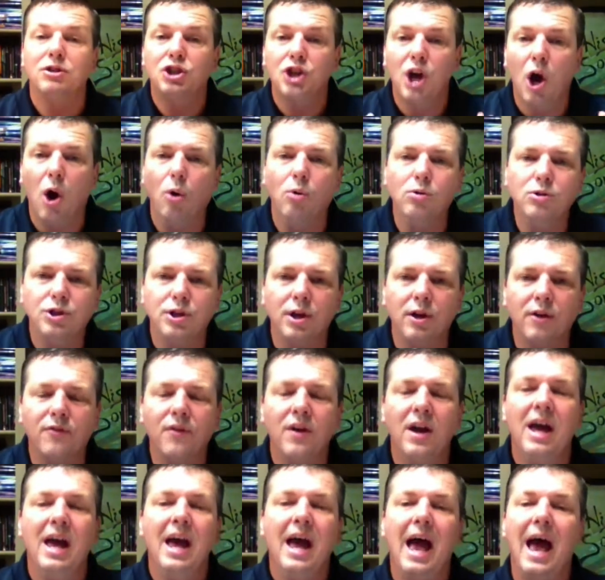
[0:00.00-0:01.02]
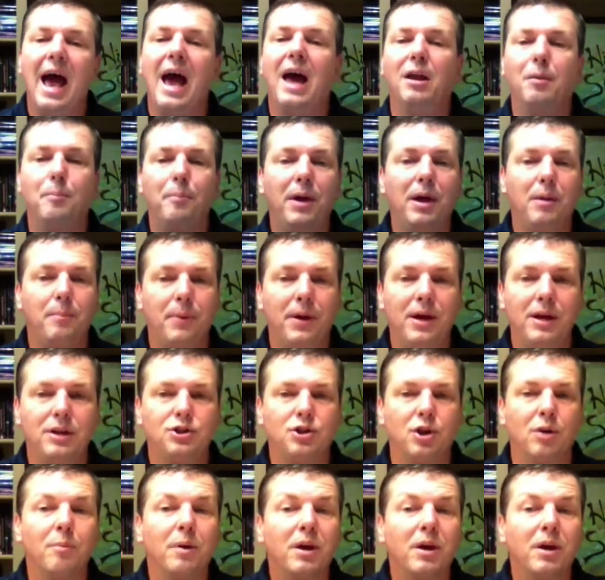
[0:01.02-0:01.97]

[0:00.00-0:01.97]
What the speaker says: Joseph had a big picture.